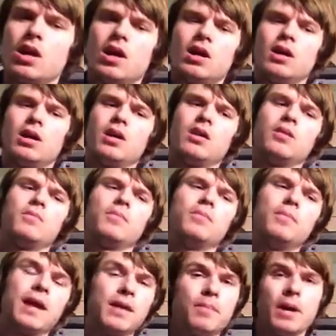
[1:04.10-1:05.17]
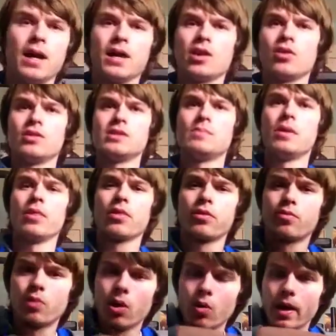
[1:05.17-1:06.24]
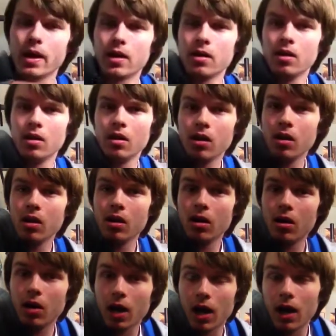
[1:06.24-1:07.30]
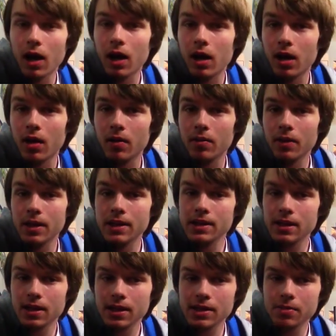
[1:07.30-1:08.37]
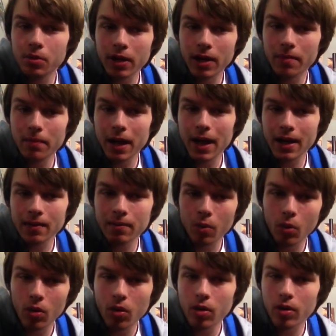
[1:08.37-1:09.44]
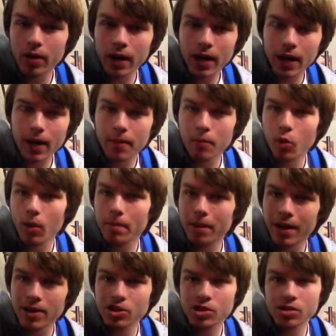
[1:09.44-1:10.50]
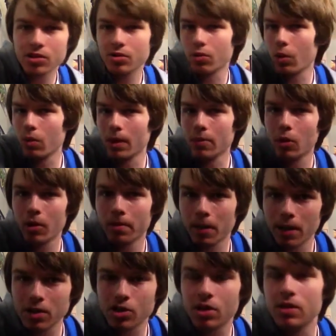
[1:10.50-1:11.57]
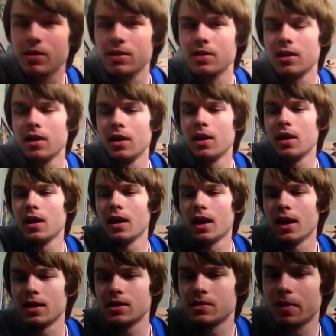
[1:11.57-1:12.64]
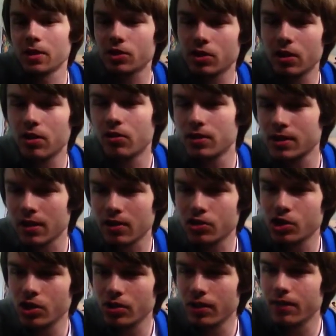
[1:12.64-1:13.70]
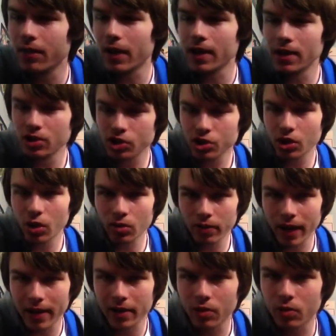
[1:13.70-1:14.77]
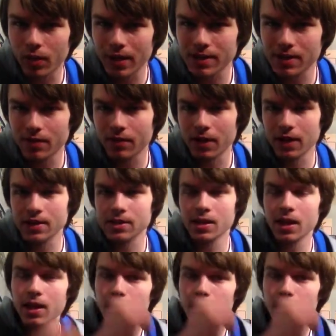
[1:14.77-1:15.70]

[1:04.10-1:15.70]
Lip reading: Manny Pacquiao has been throwing. He's bringing back more punches, throwing more punches, and especially Chris Algieri fight. He showed that aggressiveness.